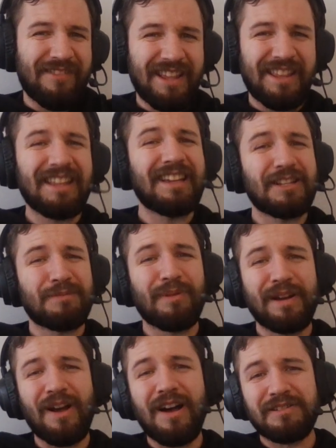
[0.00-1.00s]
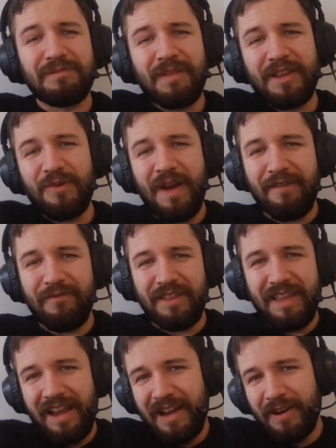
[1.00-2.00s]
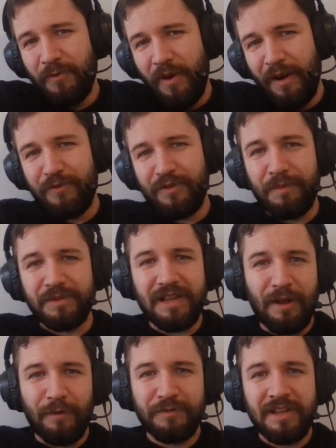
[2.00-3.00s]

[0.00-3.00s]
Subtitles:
they think it's pretty awesome that you have it. They kind of want it for themselves,